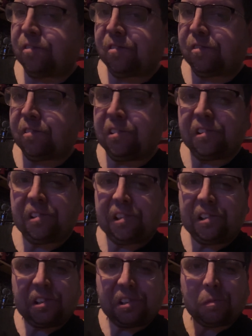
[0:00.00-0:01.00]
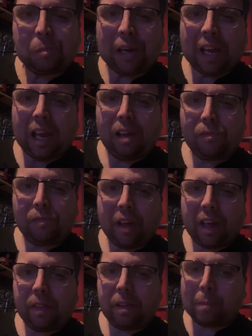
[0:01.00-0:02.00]
But he doesn't believe
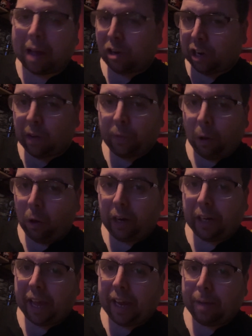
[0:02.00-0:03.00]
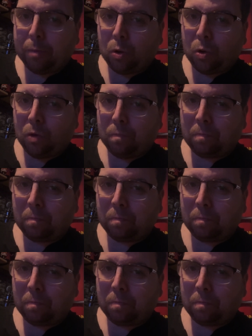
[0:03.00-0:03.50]
in the magic of a holiday anymore.